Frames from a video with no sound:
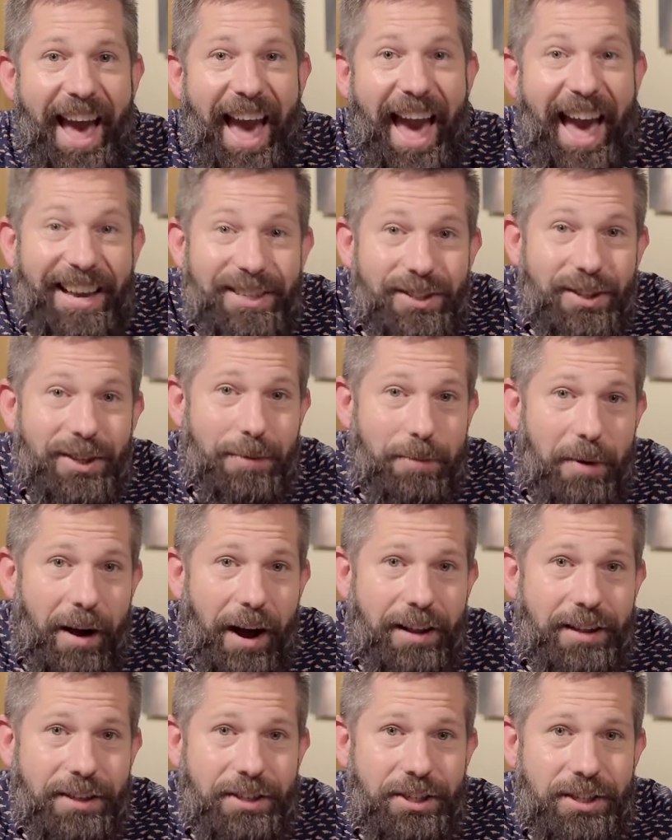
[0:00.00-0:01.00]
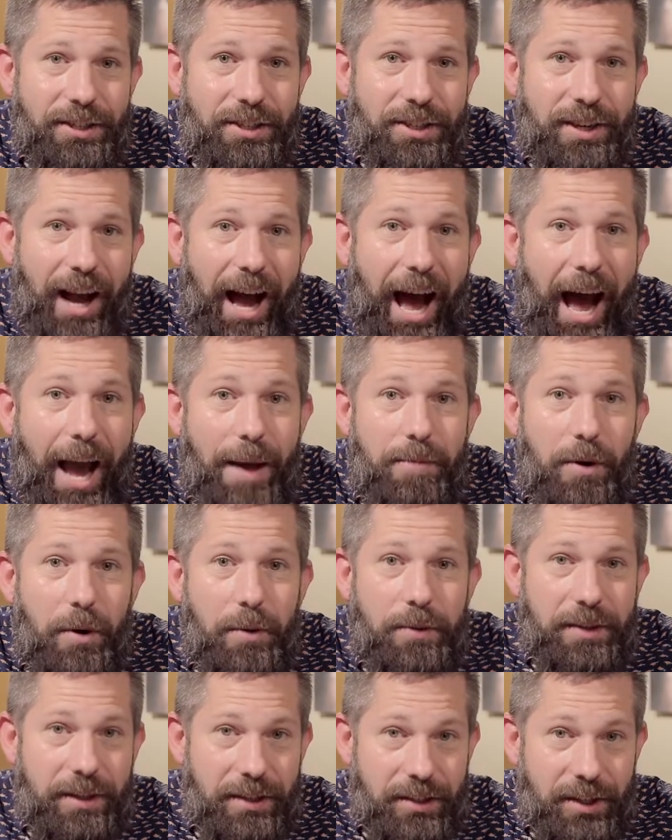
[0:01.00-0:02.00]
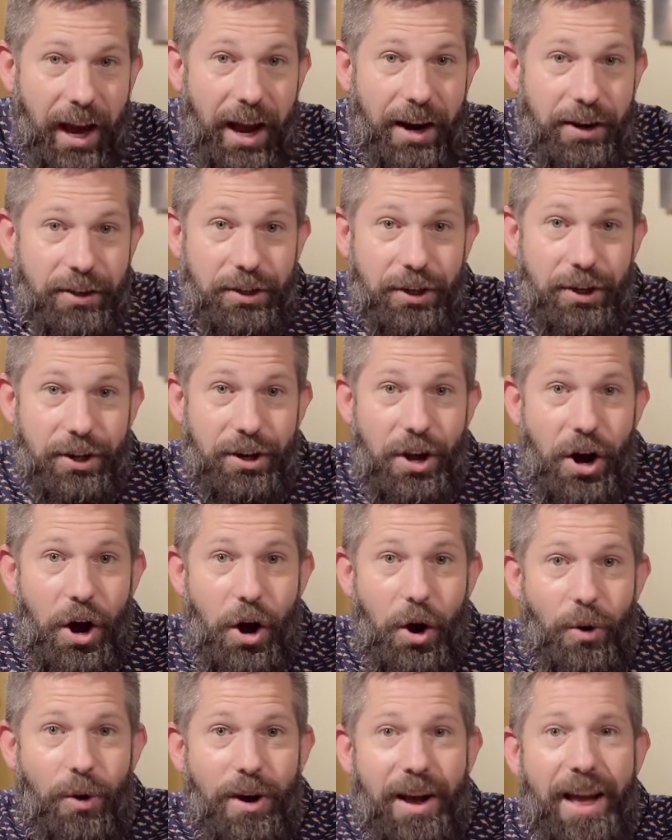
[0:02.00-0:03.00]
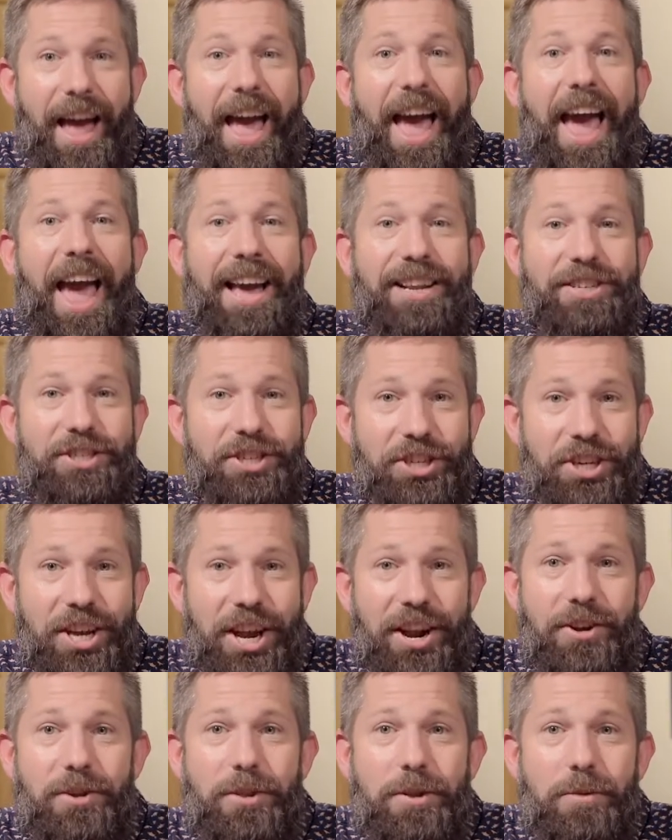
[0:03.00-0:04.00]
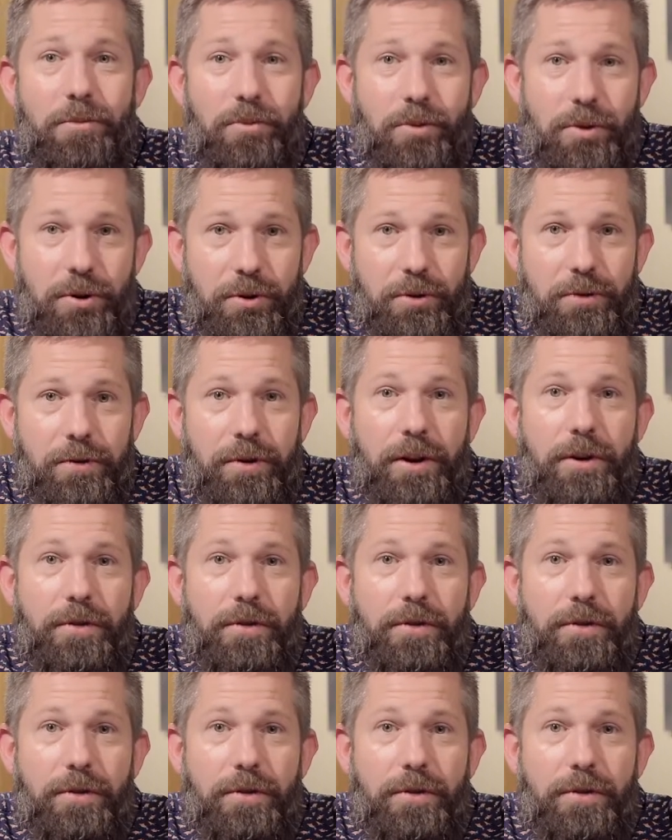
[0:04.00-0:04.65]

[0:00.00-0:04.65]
As an apologist, I both desire to know and share the proof